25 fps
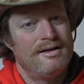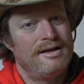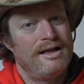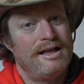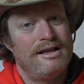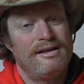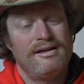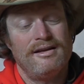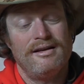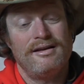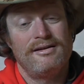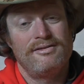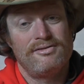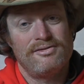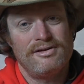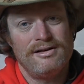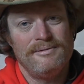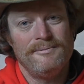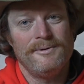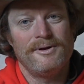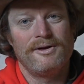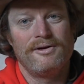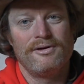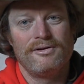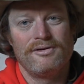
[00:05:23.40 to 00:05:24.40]
gets
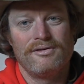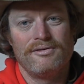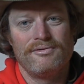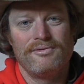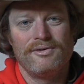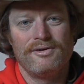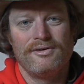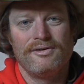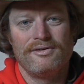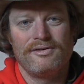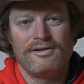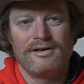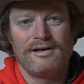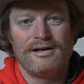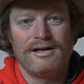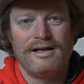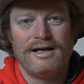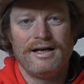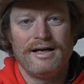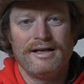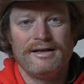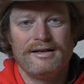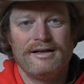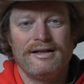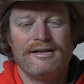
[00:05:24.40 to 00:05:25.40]
extremely good reviews
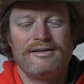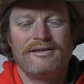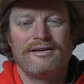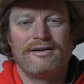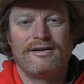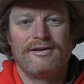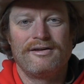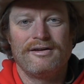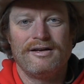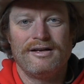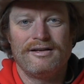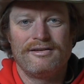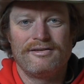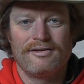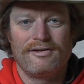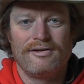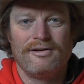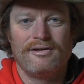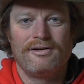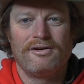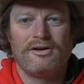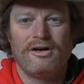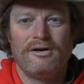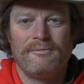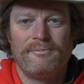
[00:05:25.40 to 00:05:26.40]
online. It's a
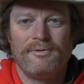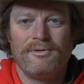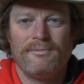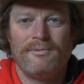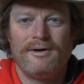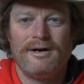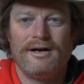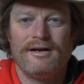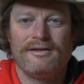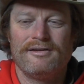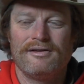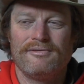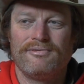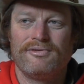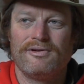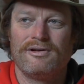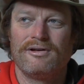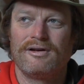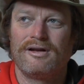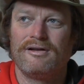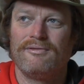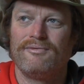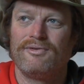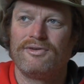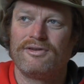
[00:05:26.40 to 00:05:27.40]
good compromise if you're
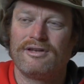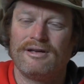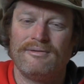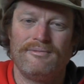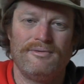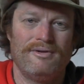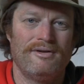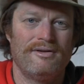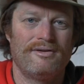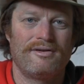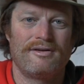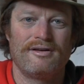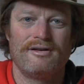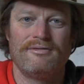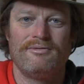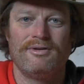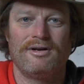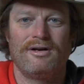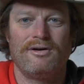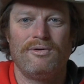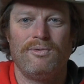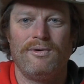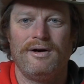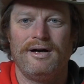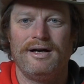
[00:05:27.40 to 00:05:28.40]
looking for something that's going to
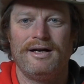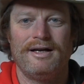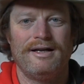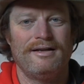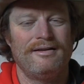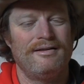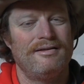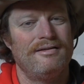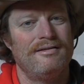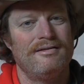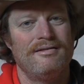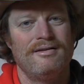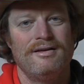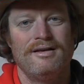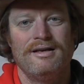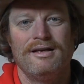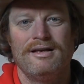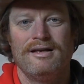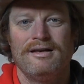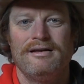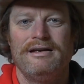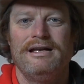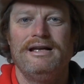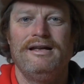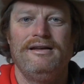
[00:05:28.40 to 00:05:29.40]
be quiet,
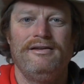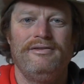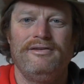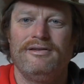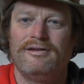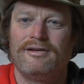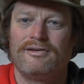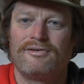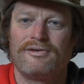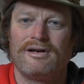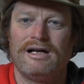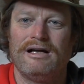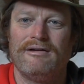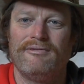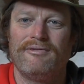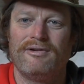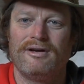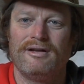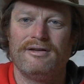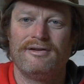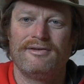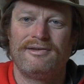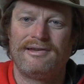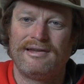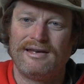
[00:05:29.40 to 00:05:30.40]
easy to drive
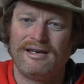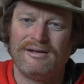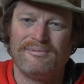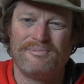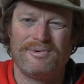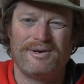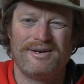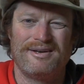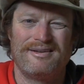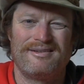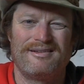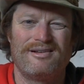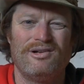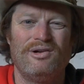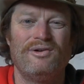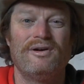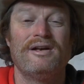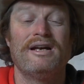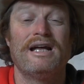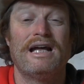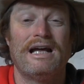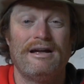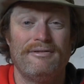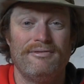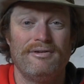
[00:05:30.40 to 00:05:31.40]
around the city, but it's still
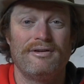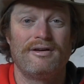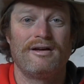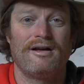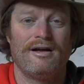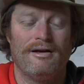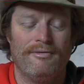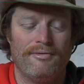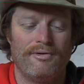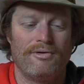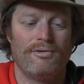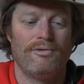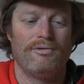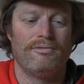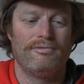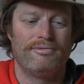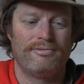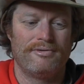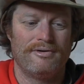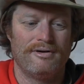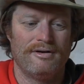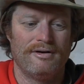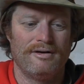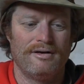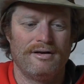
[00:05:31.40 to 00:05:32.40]
going to have you covered
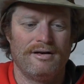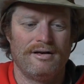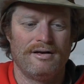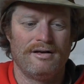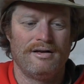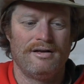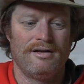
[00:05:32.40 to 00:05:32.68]
off-road.